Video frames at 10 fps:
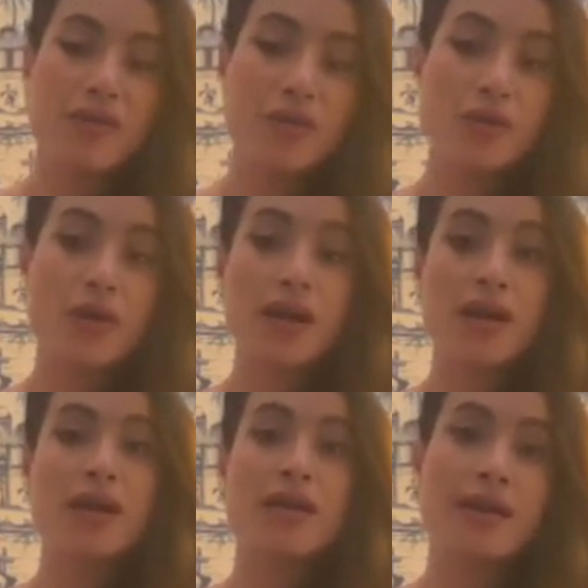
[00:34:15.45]
you
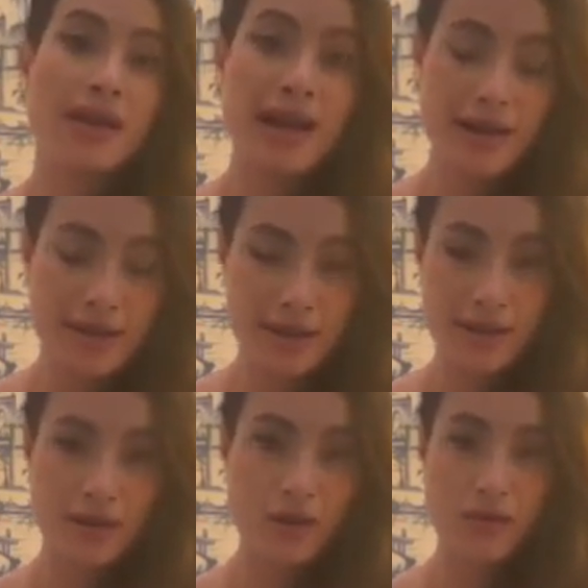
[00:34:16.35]
lack,
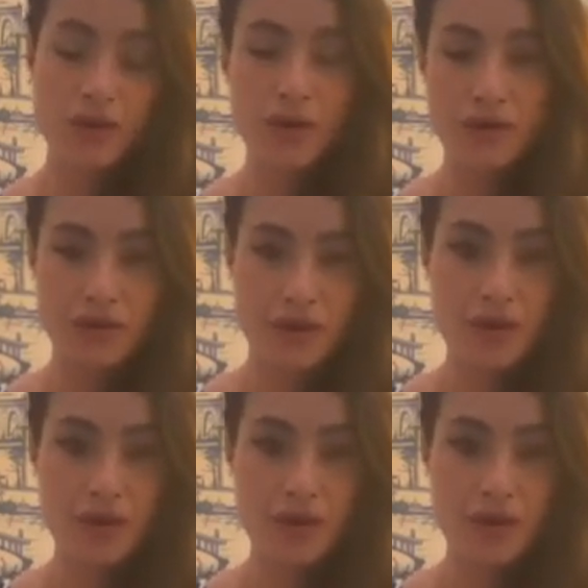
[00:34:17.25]
of course,